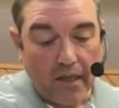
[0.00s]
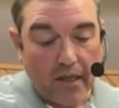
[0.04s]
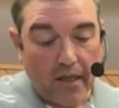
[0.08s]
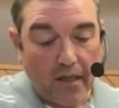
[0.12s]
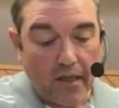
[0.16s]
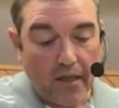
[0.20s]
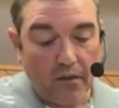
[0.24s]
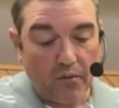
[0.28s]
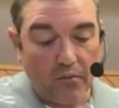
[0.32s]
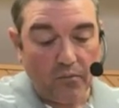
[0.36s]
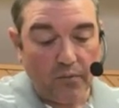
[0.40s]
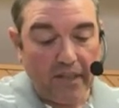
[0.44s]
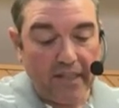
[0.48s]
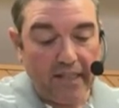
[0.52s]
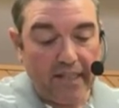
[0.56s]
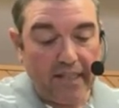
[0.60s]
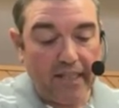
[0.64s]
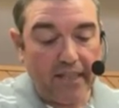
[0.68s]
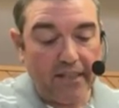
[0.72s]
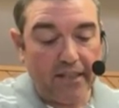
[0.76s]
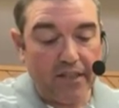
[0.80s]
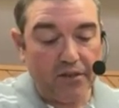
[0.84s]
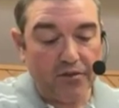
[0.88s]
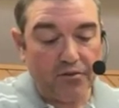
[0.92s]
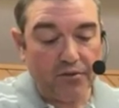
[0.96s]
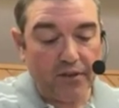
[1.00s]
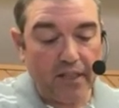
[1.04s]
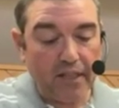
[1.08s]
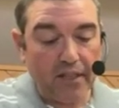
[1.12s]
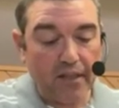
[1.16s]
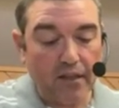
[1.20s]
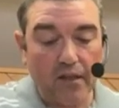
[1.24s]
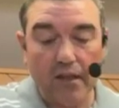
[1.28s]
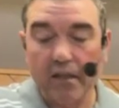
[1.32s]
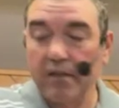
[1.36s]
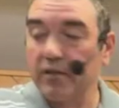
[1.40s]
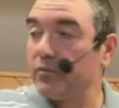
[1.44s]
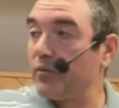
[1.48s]
uh, we need to treat
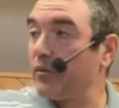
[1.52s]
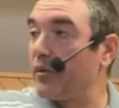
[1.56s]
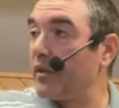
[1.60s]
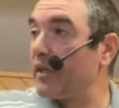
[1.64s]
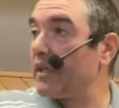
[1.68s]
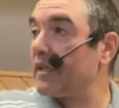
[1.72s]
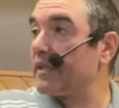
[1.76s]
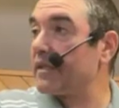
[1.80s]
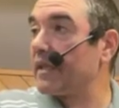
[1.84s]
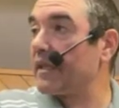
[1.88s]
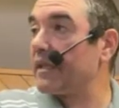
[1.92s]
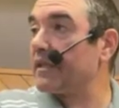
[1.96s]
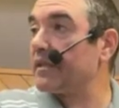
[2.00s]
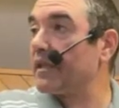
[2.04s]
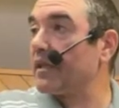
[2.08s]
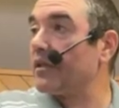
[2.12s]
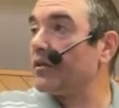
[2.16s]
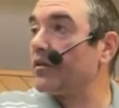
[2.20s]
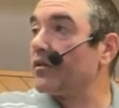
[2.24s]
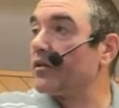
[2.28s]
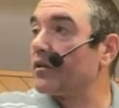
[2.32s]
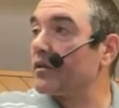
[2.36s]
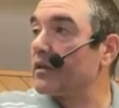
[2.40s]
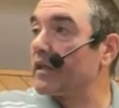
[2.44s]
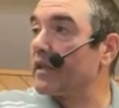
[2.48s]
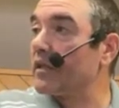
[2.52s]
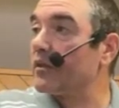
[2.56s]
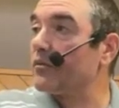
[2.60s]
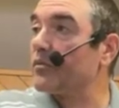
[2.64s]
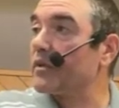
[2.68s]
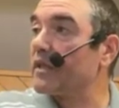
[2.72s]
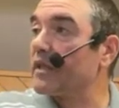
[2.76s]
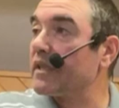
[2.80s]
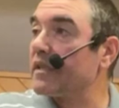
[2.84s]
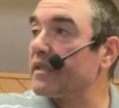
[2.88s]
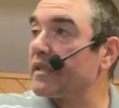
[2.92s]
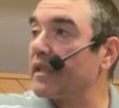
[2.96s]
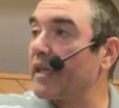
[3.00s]
God's Word, as I said earlier,
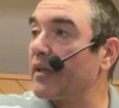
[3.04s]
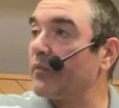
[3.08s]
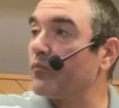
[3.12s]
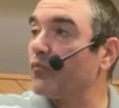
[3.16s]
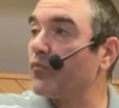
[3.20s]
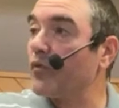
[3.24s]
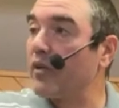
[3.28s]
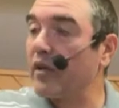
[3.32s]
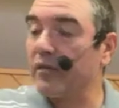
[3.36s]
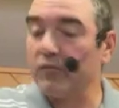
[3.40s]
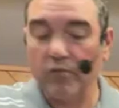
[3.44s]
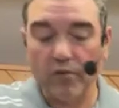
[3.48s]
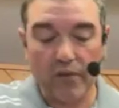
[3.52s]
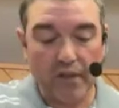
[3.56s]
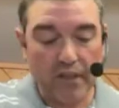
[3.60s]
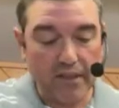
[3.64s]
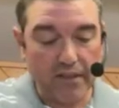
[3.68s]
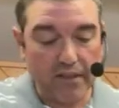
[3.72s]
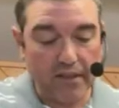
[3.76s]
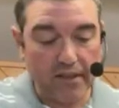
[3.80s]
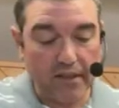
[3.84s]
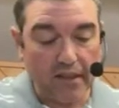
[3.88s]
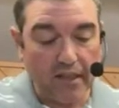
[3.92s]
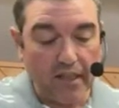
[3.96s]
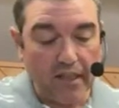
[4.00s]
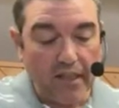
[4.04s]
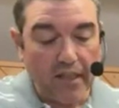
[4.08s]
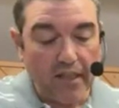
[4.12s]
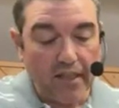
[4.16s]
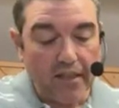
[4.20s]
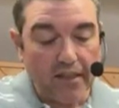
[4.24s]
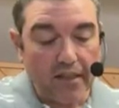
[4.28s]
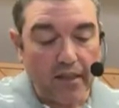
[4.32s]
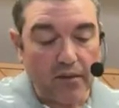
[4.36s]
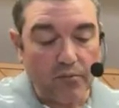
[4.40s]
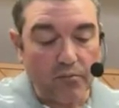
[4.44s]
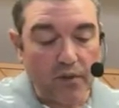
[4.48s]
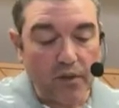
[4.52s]
with the same reverence
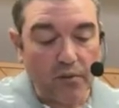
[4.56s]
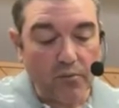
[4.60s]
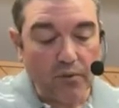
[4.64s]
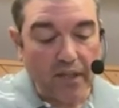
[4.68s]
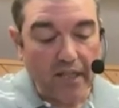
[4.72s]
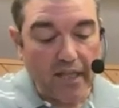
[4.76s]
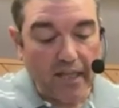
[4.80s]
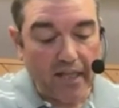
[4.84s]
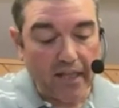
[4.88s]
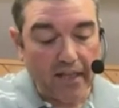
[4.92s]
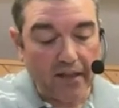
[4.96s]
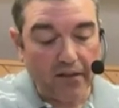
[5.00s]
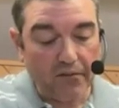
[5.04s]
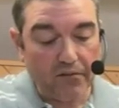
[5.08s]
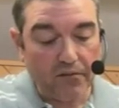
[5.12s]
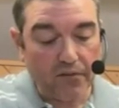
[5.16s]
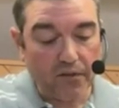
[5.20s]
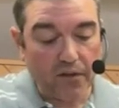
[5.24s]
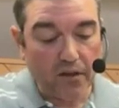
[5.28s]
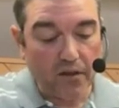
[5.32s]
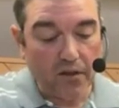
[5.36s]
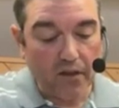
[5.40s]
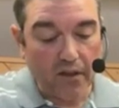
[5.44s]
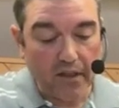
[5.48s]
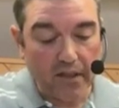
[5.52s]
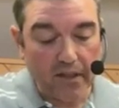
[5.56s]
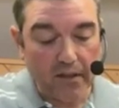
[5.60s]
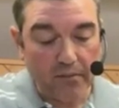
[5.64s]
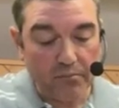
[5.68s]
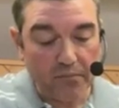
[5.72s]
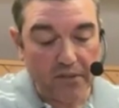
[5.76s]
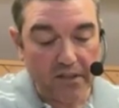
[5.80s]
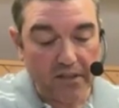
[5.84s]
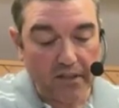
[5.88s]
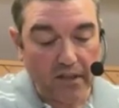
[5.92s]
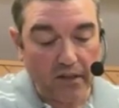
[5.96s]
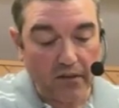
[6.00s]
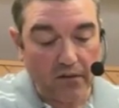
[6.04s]
that we would have for God
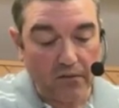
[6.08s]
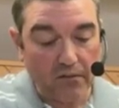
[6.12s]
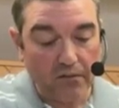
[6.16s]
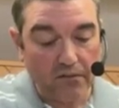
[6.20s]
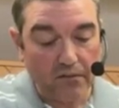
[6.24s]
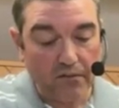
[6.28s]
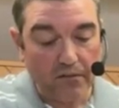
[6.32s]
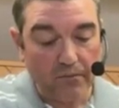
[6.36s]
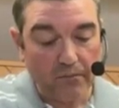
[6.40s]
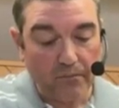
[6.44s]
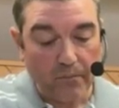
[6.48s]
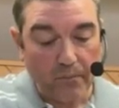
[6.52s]
Himself.